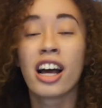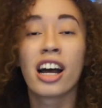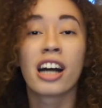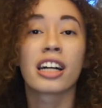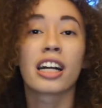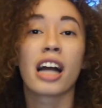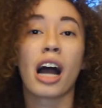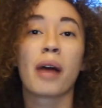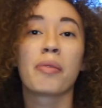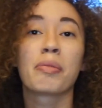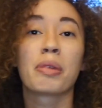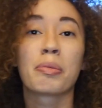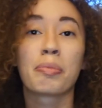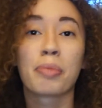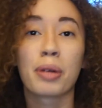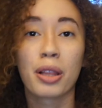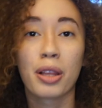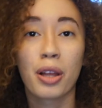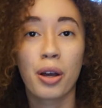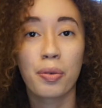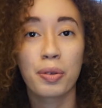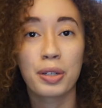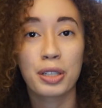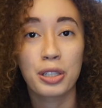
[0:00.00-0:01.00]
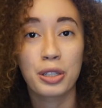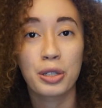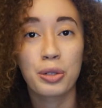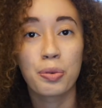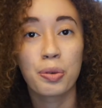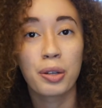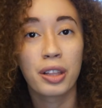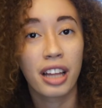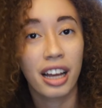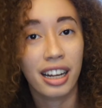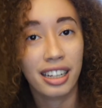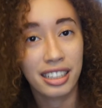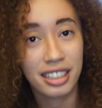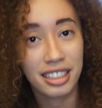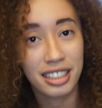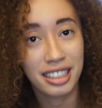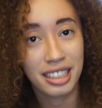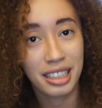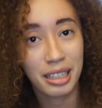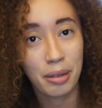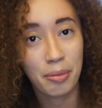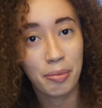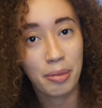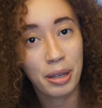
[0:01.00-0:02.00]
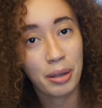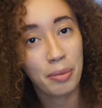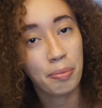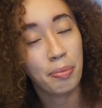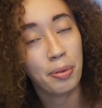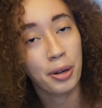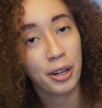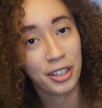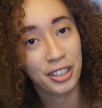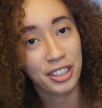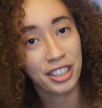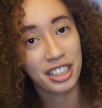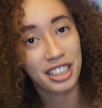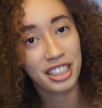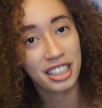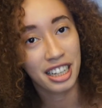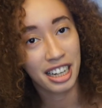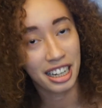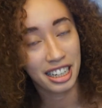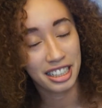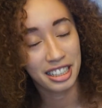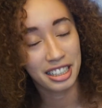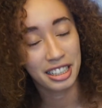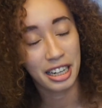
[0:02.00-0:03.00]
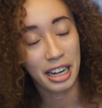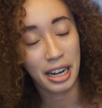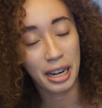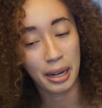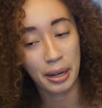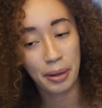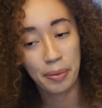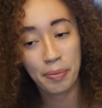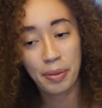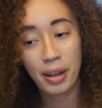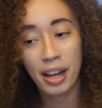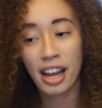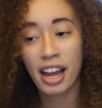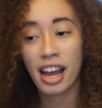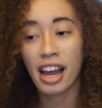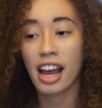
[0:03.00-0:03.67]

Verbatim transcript: Comment below what you would like to see me purchase next time.